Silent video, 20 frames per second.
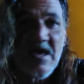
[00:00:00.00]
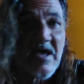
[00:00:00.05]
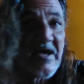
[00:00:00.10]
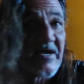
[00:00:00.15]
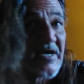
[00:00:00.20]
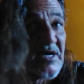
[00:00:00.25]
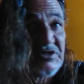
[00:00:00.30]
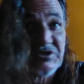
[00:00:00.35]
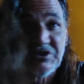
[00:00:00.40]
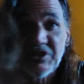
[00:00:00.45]

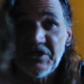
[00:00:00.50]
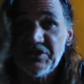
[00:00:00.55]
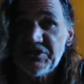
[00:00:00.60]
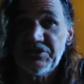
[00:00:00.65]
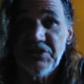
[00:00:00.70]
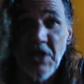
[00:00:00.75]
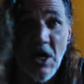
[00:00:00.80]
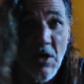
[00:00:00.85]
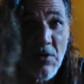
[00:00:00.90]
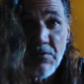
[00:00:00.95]
because you
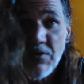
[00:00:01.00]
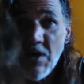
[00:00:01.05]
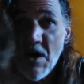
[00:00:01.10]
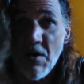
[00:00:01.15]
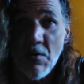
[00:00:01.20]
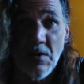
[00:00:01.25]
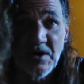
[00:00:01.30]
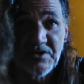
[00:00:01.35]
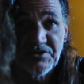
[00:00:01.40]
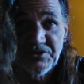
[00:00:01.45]
don't know
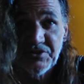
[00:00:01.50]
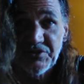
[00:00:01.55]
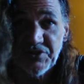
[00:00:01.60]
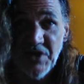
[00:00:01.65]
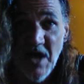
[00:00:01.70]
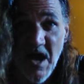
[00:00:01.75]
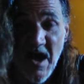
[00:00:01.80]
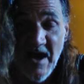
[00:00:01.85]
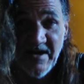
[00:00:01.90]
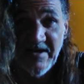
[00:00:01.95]
what you're
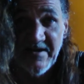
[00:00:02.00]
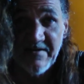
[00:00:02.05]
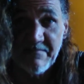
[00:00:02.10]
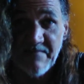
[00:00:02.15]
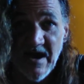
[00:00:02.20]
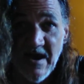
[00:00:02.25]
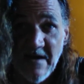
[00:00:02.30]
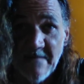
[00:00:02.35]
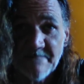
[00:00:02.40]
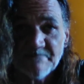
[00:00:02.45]
talking
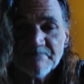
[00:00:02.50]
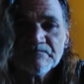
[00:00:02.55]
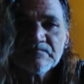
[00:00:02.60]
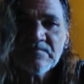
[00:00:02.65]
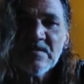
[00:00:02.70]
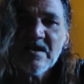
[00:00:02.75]
about.